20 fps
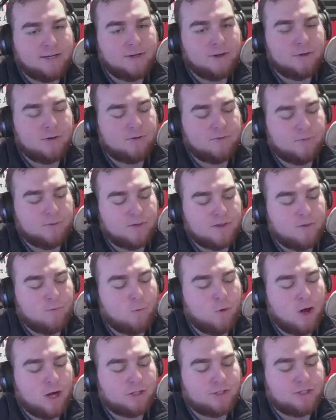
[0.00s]
head coach for the
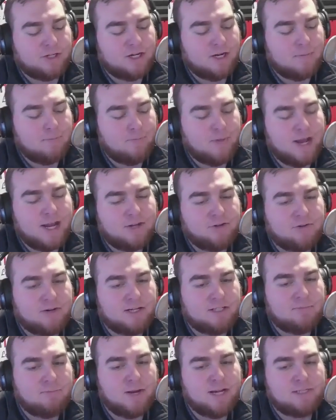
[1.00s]
Washington
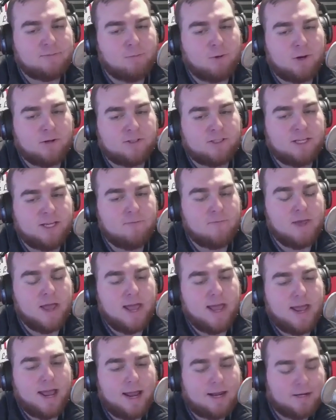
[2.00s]
Patriots baseball team.
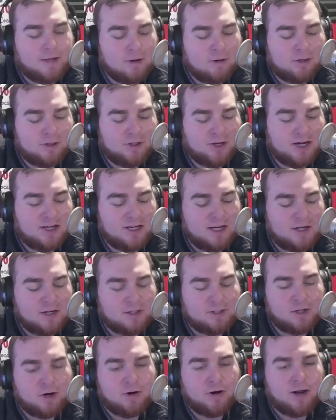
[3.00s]
Head coach JT
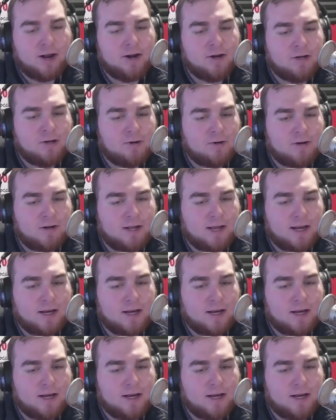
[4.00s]
DeSarno, how are you doing